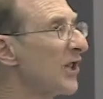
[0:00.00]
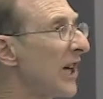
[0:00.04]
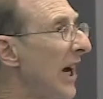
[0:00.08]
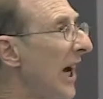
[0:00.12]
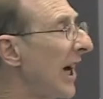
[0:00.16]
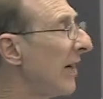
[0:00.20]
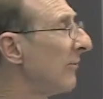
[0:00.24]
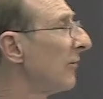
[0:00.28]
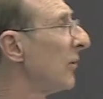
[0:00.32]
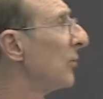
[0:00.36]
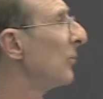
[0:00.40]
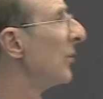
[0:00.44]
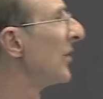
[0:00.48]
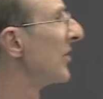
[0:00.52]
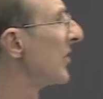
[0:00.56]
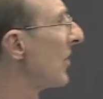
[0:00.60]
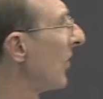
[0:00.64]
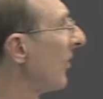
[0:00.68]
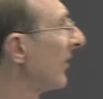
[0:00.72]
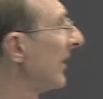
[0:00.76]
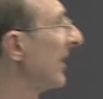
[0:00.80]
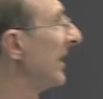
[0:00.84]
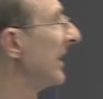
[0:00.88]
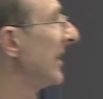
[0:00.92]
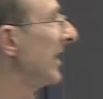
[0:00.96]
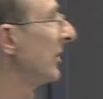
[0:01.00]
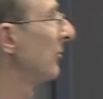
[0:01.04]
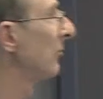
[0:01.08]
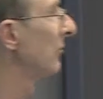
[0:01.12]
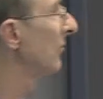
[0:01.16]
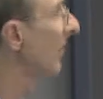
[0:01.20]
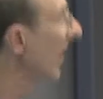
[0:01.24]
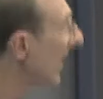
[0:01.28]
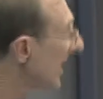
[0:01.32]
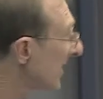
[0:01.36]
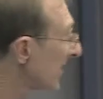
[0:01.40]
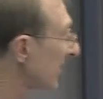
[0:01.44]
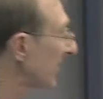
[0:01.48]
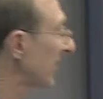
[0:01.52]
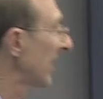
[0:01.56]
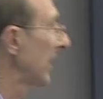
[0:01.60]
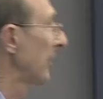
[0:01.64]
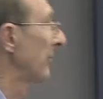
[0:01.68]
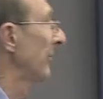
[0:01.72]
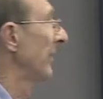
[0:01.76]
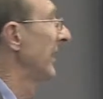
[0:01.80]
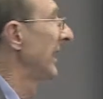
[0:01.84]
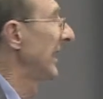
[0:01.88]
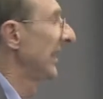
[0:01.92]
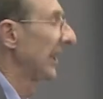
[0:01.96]
in Java were not eating rice,
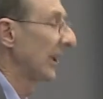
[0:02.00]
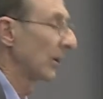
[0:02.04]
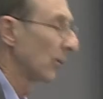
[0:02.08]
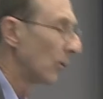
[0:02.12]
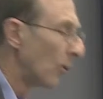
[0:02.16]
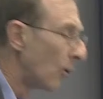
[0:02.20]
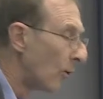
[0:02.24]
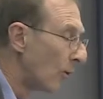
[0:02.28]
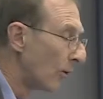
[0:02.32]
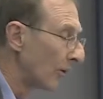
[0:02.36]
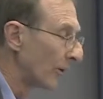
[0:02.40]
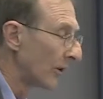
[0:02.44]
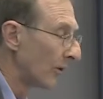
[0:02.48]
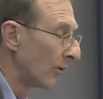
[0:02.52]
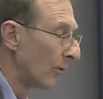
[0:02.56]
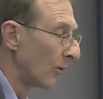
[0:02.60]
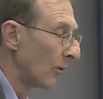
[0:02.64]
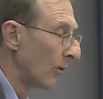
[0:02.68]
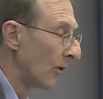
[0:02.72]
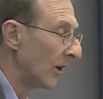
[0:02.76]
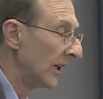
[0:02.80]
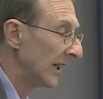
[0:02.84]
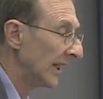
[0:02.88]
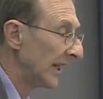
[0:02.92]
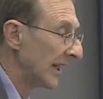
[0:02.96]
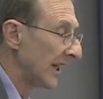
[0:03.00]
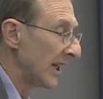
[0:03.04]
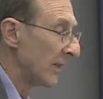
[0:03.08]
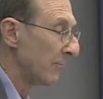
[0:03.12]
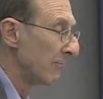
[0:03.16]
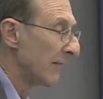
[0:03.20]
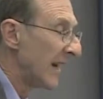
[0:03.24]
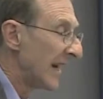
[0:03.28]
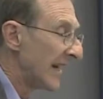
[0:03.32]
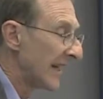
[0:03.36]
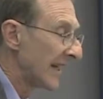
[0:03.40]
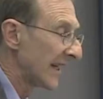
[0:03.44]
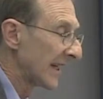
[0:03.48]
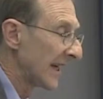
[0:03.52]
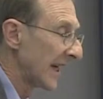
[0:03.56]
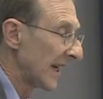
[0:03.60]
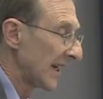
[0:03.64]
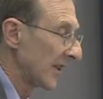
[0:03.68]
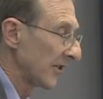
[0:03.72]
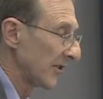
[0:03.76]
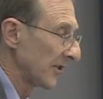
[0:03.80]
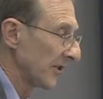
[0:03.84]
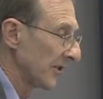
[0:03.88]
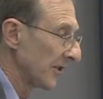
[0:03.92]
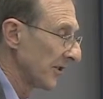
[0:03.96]
they were eating corn or, in many
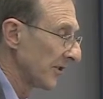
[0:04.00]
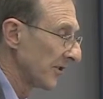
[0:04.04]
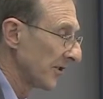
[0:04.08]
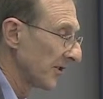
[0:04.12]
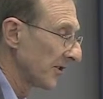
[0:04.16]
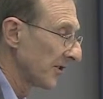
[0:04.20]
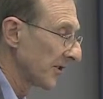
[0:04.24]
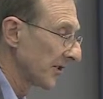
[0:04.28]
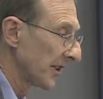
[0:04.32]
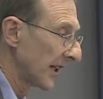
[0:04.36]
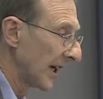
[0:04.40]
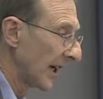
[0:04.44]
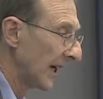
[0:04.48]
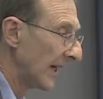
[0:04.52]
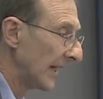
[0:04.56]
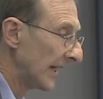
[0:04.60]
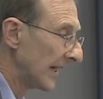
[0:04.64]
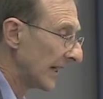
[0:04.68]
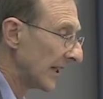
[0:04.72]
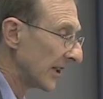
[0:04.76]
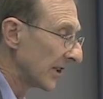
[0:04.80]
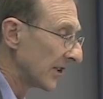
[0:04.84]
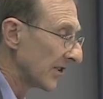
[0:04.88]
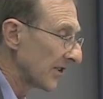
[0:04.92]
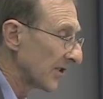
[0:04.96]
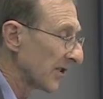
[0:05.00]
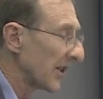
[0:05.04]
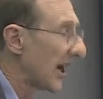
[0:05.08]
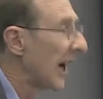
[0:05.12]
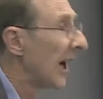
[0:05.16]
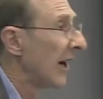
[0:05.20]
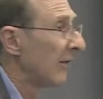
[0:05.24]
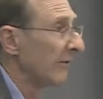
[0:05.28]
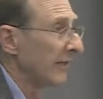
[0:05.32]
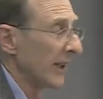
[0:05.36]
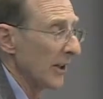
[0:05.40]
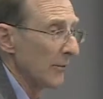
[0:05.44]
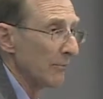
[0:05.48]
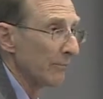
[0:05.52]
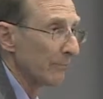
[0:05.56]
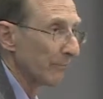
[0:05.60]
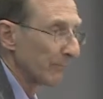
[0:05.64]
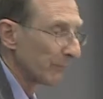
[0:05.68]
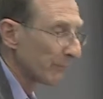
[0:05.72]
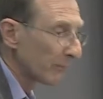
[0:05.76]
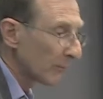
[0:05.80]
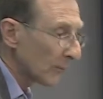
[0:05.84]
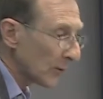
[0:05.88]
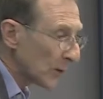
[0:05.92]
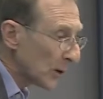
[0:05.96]
cases, uh, cassava.
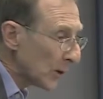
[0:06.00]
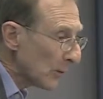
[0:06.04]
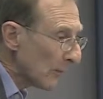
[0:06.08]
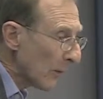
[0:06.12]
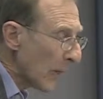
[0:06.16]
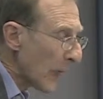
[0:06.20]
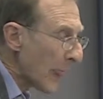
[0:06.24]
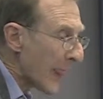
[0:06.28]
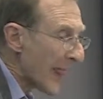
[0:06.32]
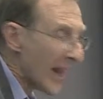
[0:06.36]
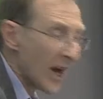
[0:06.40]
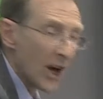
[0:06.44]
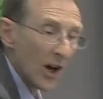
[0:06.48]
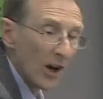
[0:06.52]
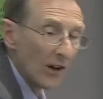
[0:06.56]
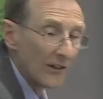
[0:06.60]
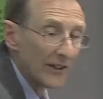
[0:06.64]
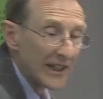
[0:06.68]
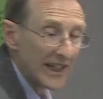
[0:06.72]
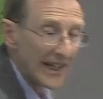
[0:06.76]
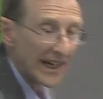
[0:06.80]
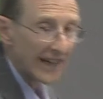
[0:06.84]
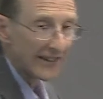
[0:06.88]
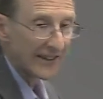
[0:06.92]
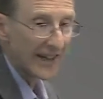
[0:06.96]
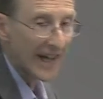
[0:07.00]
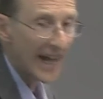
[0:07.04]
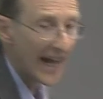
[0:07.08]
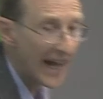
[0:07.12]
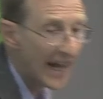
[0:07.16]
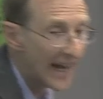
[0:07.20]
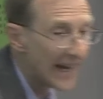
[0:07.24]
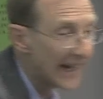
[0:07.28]
On the other